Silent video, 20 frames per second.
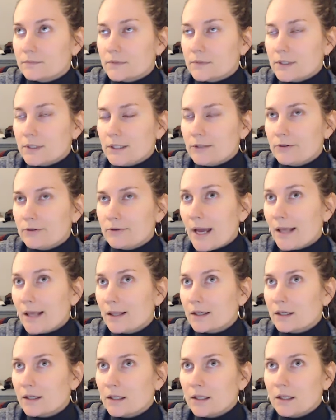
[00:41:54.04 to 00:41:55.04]

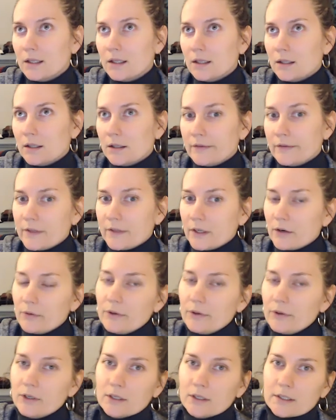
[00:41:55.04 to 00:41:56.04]
reality, the
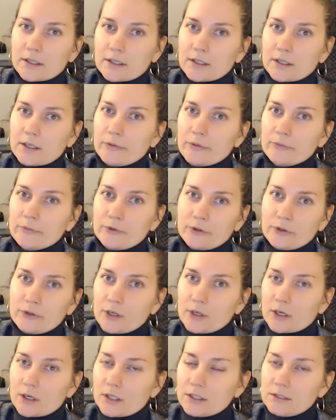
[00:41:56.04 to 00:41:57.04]
owner can come to the
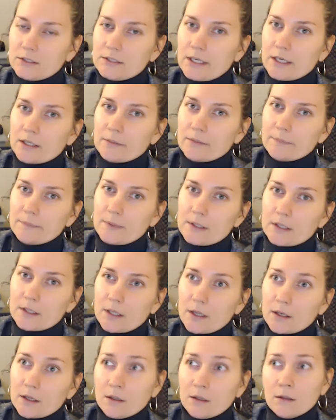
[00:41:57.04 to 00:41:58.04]
architect and be
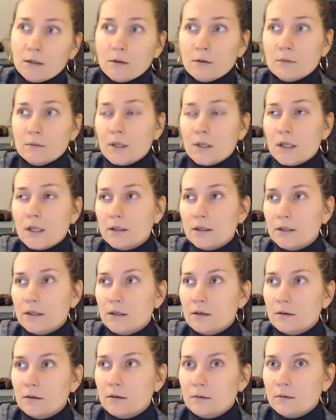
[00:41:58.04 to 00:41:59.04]
like,
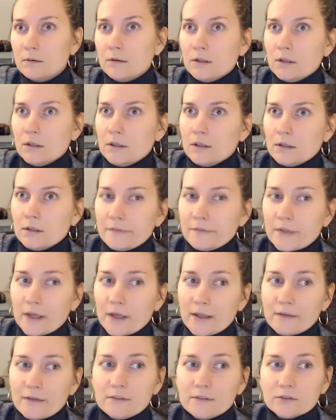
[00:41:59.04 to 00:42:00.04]
well, I
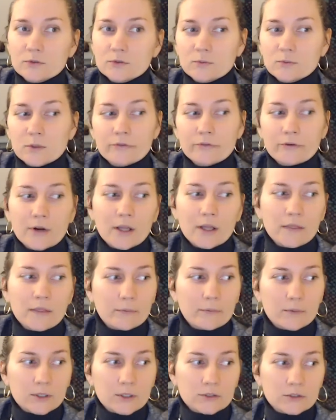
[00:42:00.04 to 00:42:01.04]
have this one friend that
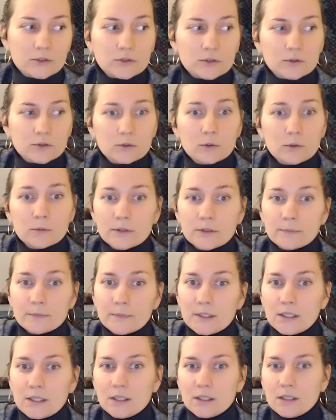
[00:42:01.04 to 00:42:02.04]
went to school with
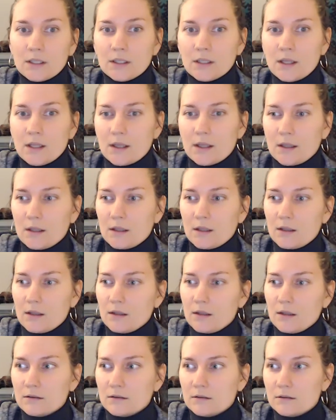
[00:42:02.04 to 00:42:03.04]
me
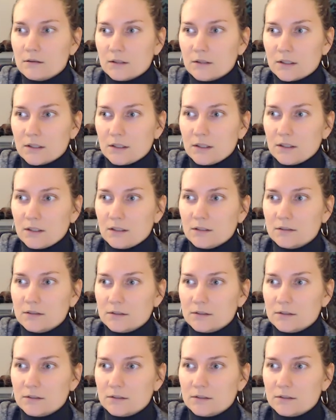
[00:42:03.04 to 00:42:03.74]
and he is a